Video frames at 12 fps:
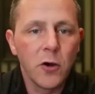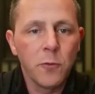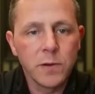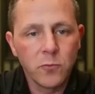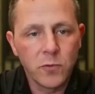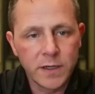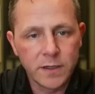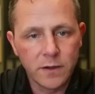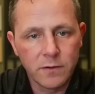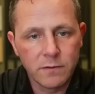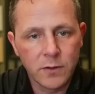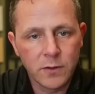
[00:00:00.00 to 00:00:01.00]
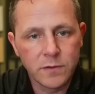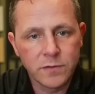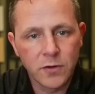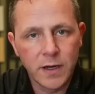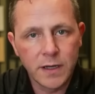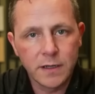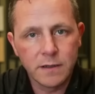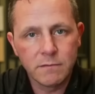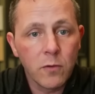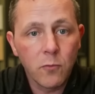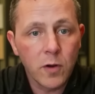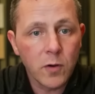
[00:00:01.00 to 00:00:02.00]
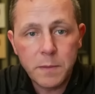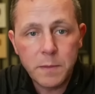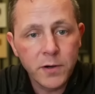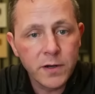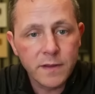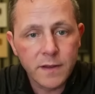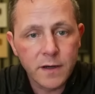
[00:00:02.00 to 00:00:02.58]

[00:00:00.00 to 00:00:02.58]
open window that we've created. What do we put in